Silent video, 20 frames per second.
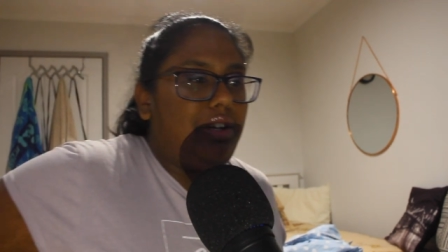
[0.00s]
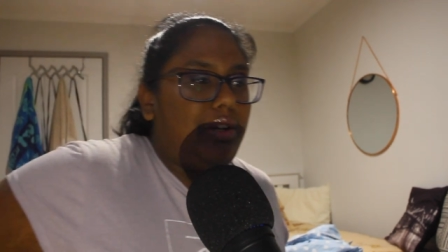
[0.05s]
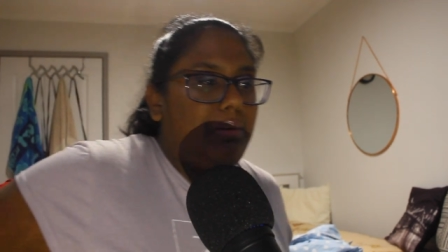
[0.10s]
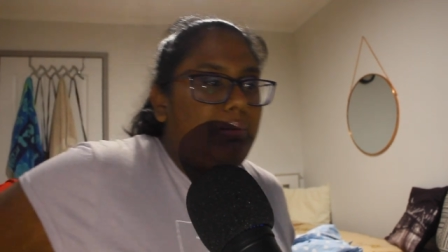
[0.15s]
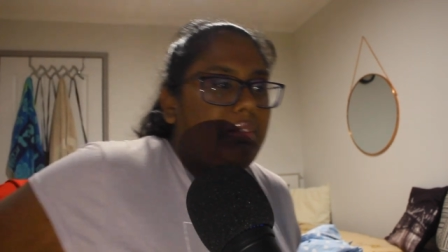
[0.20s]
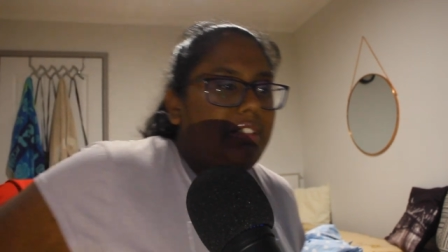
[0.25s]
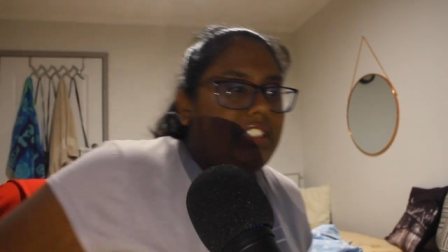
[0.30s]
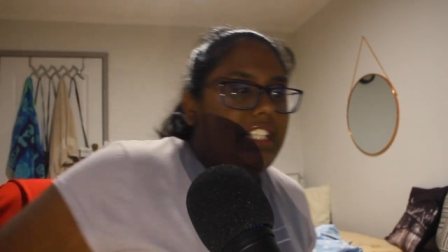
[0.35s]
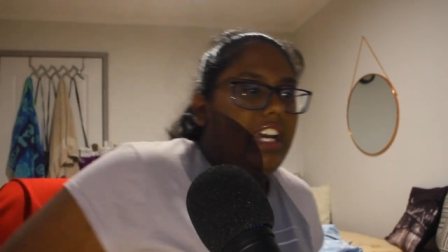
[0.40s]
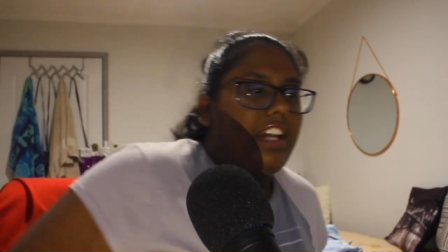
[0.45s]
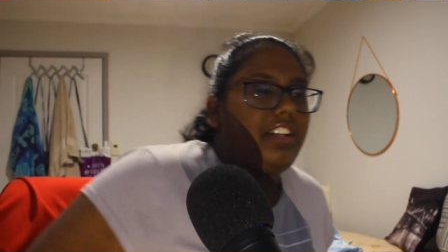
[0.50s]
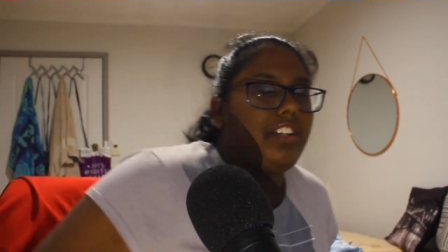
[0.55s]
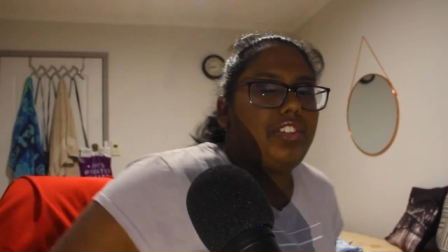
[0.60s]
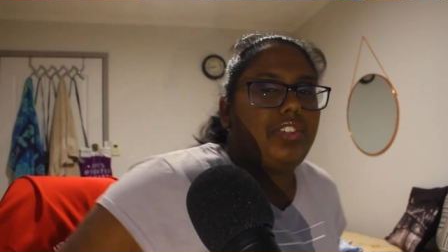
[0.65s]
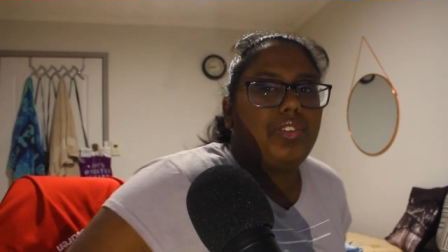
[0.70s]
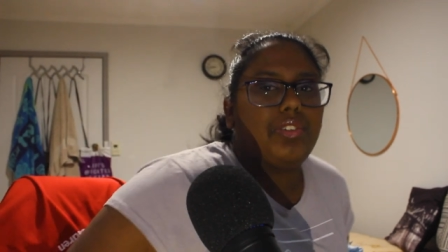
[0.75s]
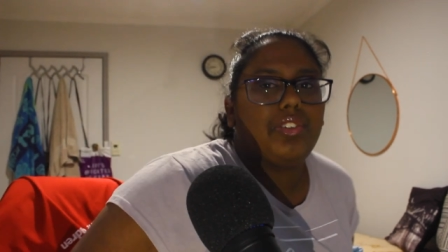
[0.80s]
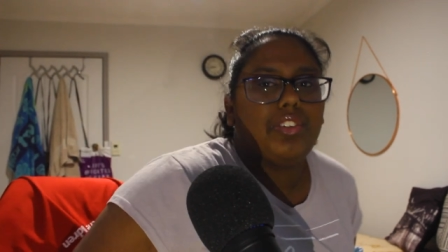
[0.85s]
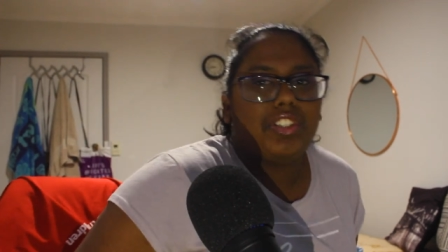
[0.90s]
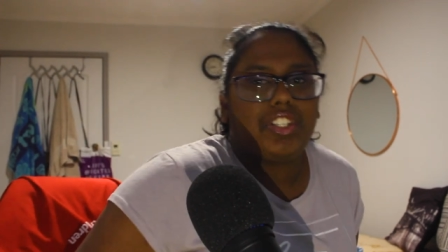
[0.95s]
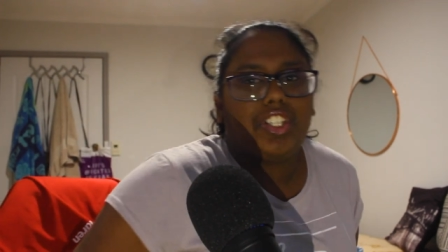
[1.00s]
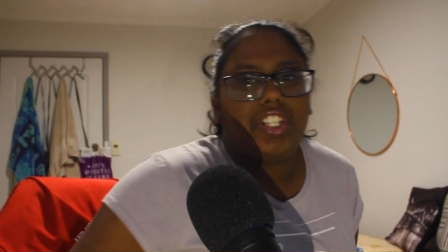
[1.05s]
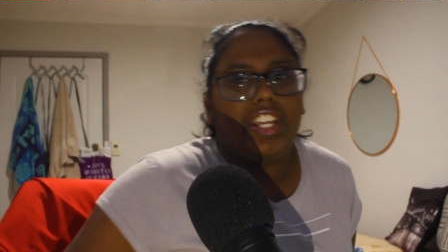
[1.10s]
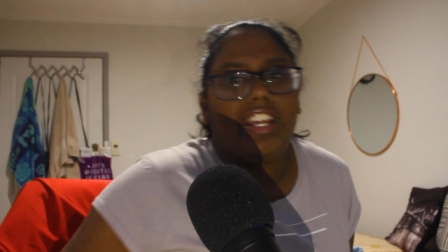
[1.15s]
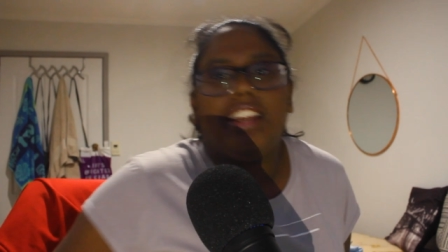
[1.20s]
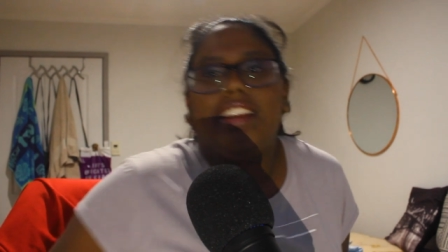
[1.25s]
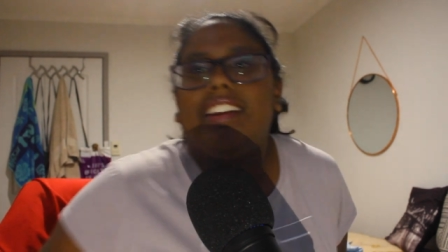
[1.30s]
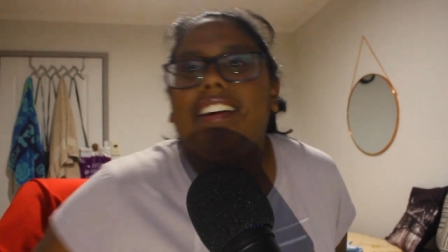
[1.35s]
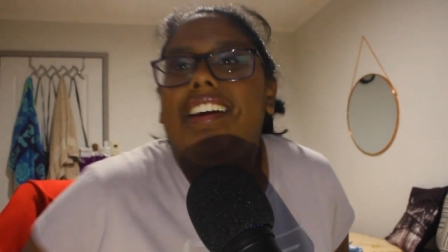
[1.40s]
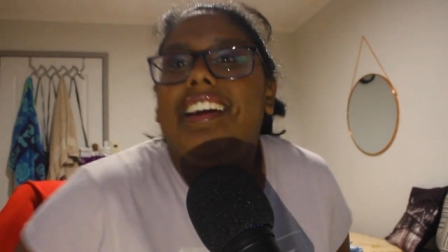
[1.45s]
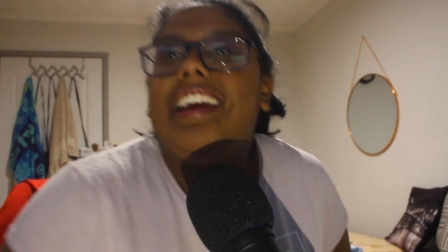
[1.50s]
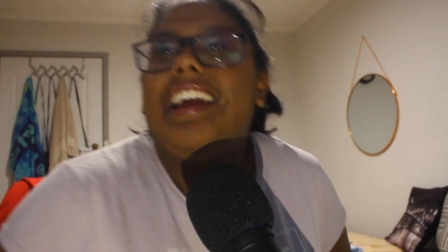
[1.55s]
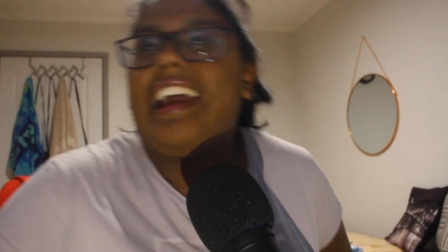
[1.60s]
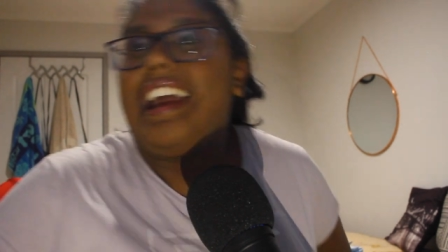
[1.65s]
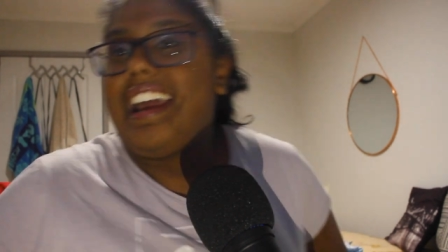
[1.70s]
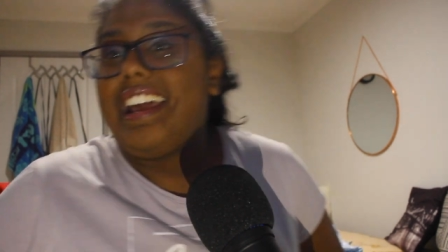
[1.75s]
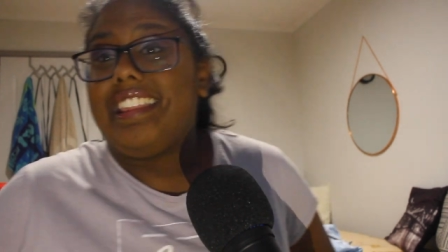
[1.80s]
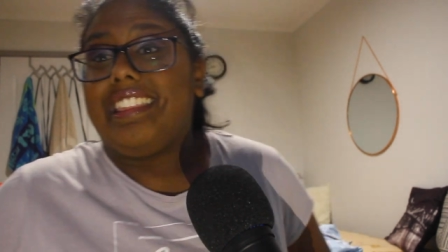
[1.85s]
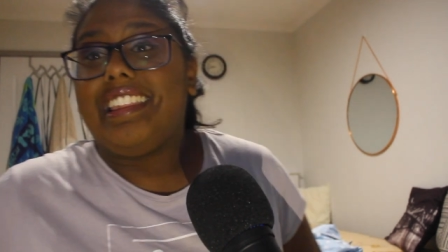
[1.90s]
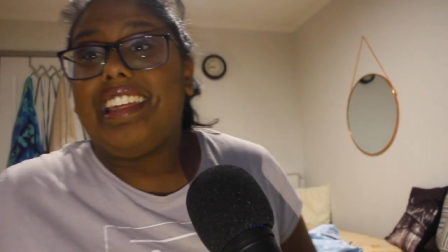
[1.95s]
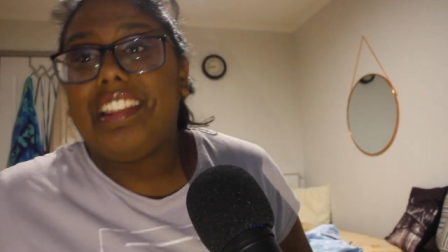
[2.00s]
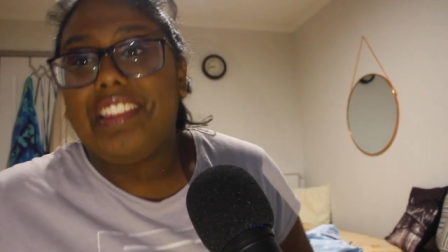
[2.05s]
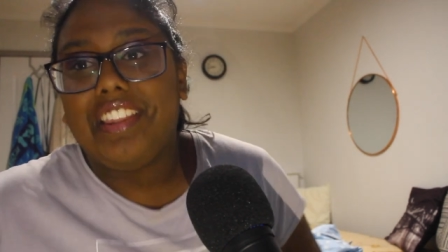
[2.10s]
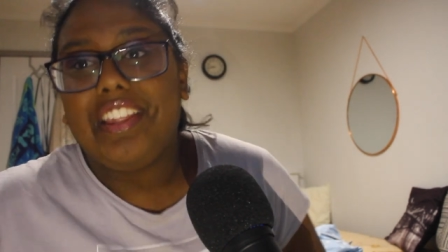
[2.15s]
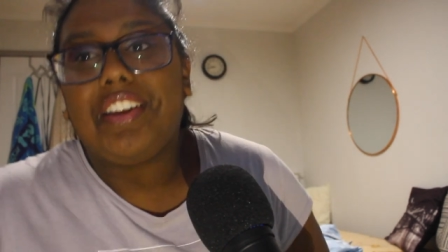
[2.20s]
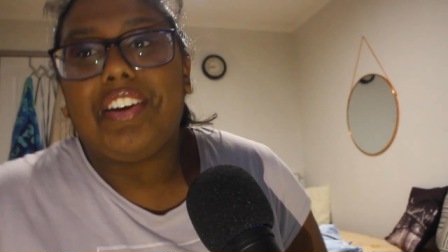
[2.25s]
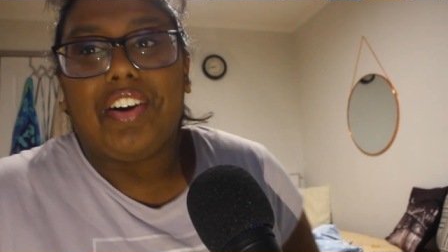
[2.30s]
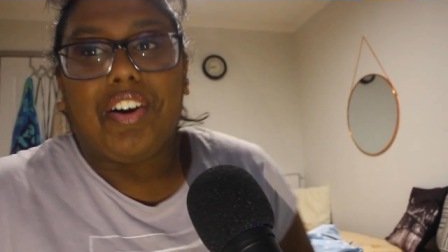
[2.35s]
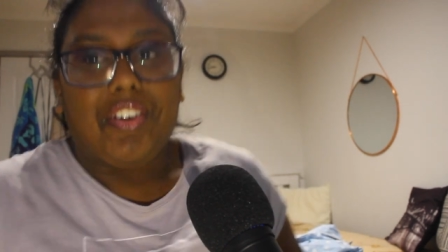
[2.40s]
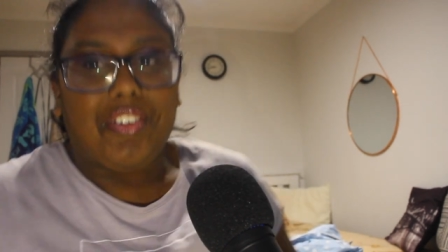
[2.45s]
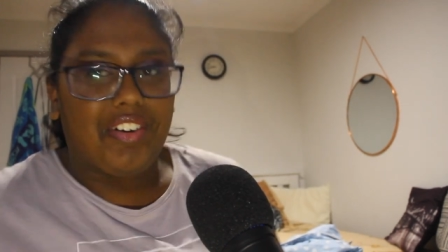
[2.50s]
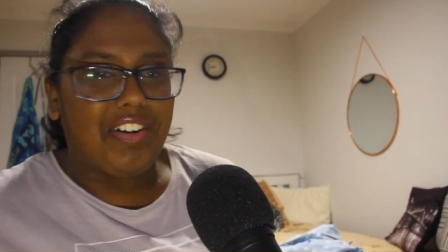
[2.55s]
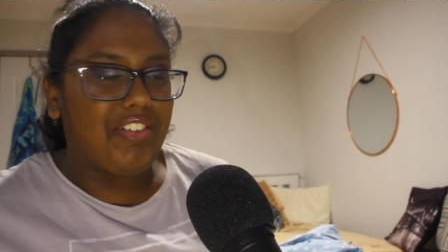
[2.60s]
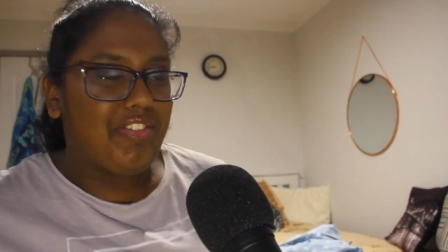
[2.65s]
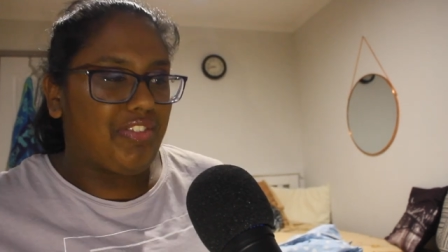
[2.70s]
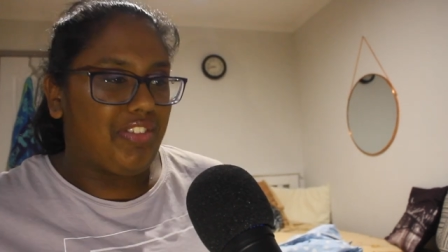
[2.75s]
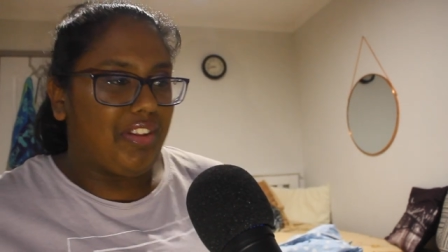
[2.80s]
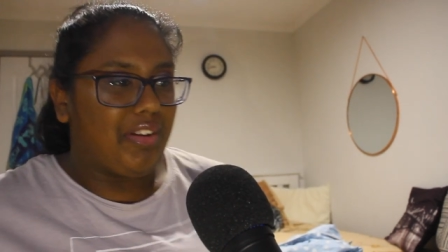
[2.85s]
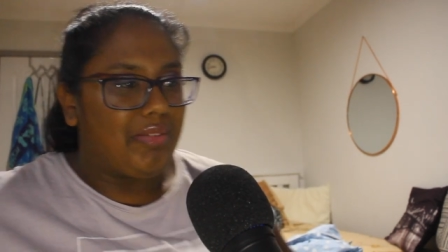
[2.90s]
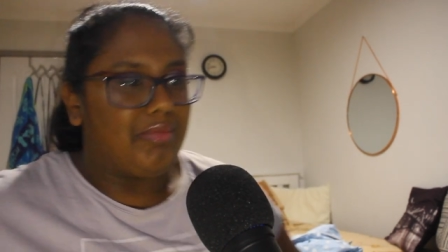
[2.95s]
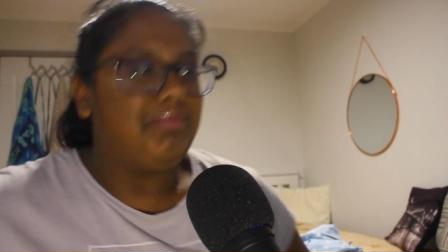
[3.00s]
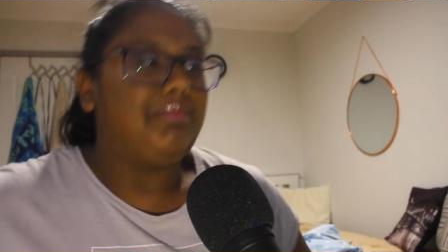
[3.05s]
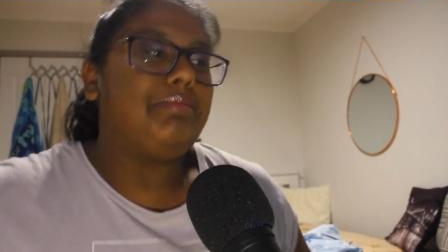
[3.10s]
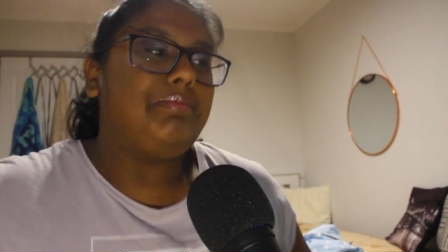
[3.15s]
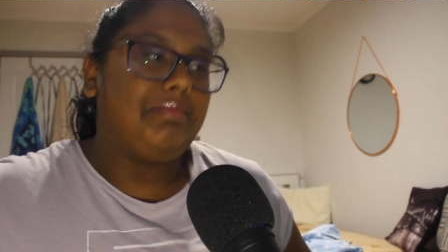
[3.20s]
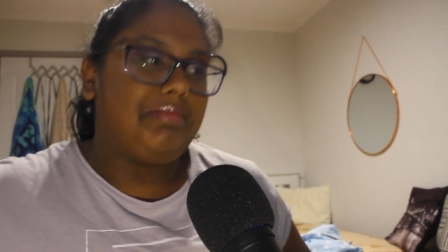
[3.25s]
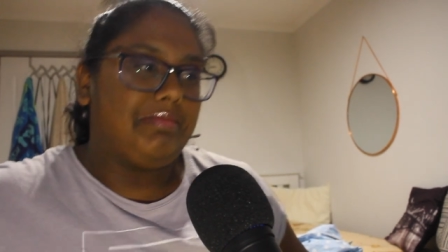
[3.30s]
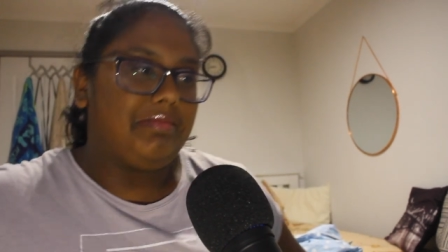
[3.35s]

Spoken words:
humans how to do the shit, and then they got rid of them.